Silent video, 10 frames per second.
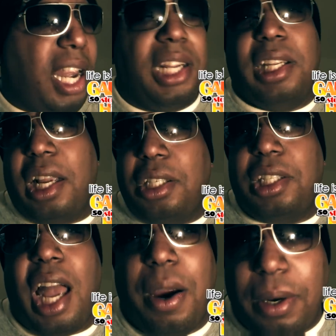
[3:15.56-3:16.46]
I can take a
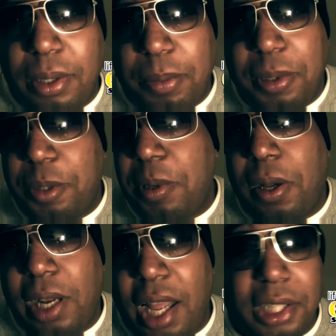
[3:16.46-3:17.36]
shower and
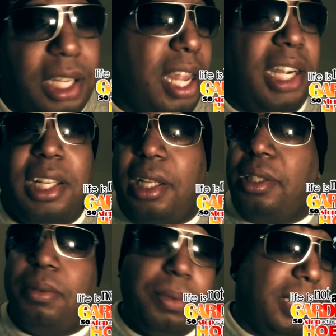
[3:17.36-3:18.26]
smell nice.
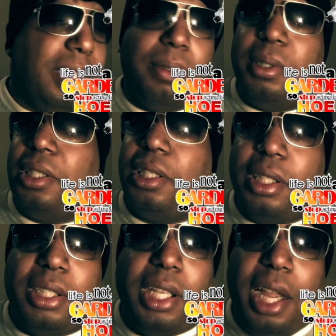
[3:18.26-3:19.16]
What's
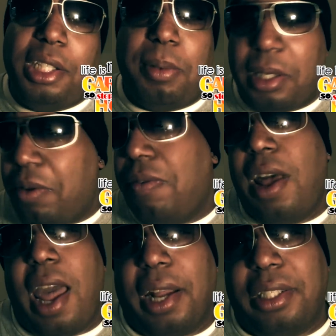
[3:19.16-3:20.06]
the change about the
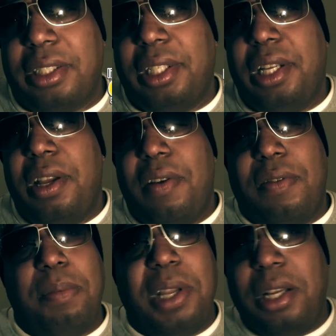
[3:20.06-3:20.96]
facts?
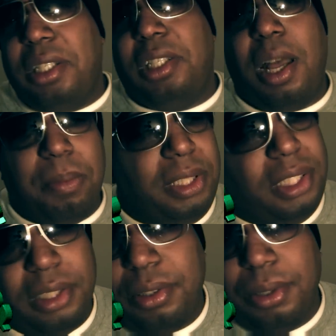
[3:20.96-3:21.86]
If I'm telling you
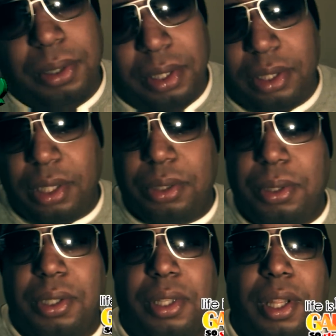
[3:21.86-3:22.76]
something, truth is the
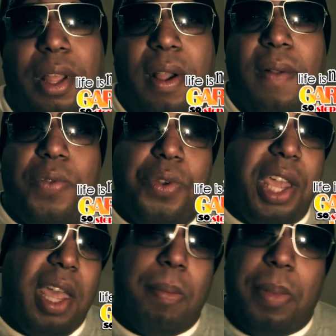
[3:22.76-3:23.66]
truth. You
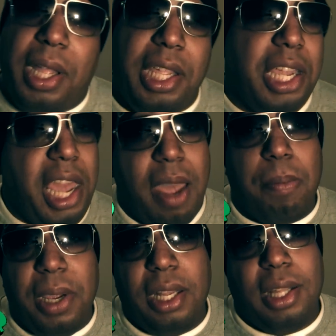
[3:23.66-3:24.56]

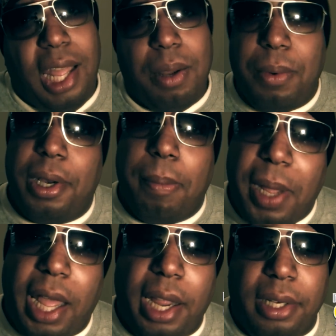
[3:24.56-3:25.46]
can't beat that with a
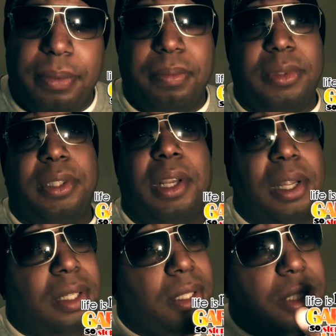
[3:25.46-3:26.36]
bat.
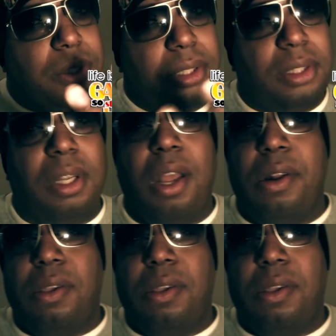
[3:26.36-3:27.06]
Deuces.